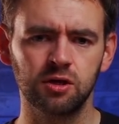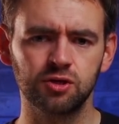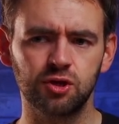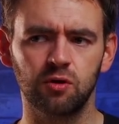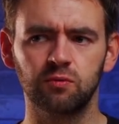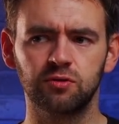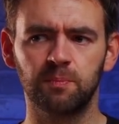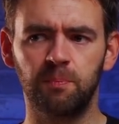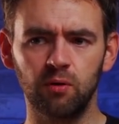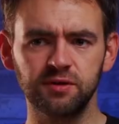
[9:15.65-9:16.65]
So
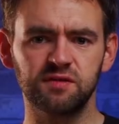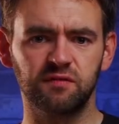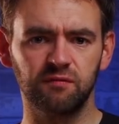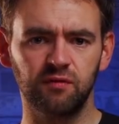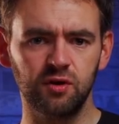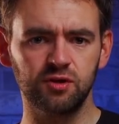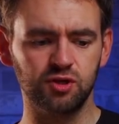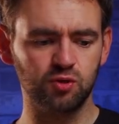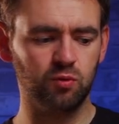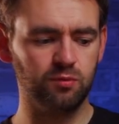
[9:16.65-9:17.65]
the point of
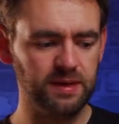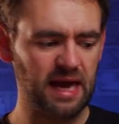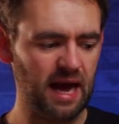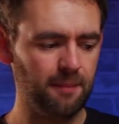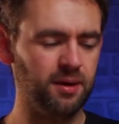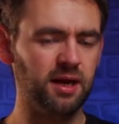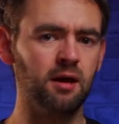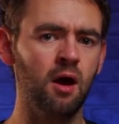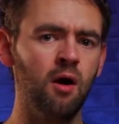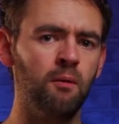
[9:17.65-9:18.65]
convergence would be
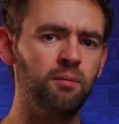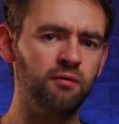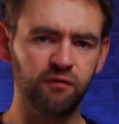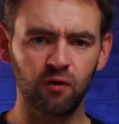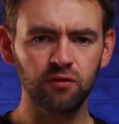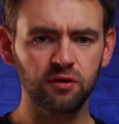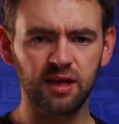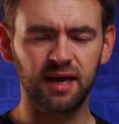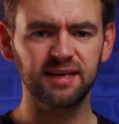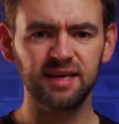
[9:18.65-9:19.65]
happening before the
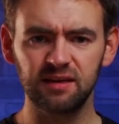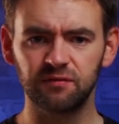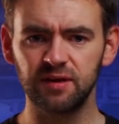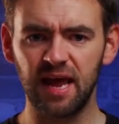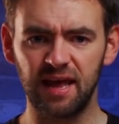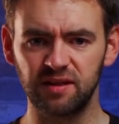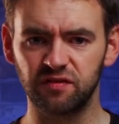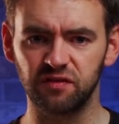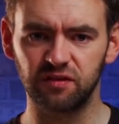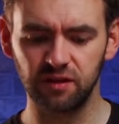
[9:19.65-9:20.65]
light even
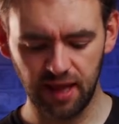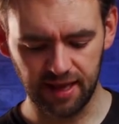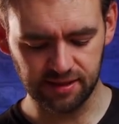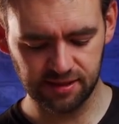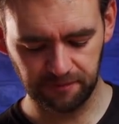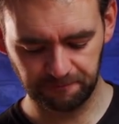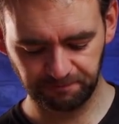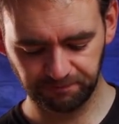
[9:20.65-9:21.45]
enters the lens.